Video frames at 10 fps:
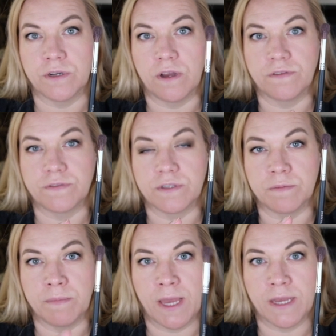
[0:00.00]
of the
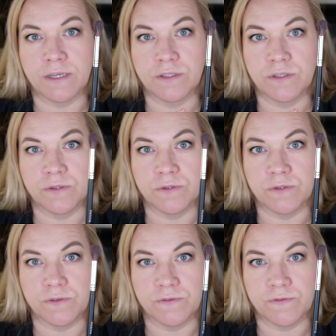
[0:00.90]
MAC
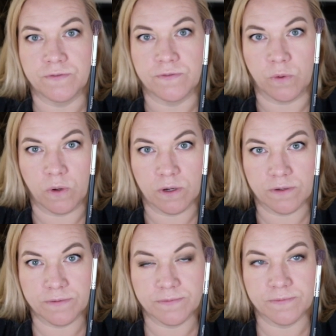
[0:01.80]
224.